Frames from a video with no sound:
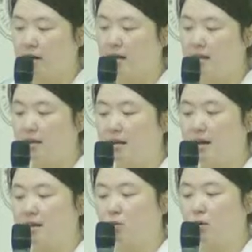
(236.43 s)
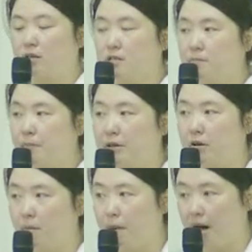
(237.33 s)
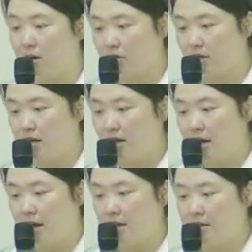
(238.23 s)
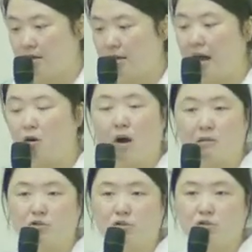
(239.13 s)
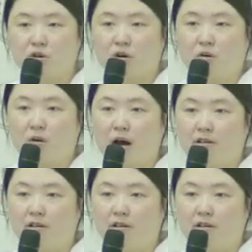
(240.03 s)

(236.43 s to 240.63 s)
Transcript: indicate what this pattern about, and the diagrams to show how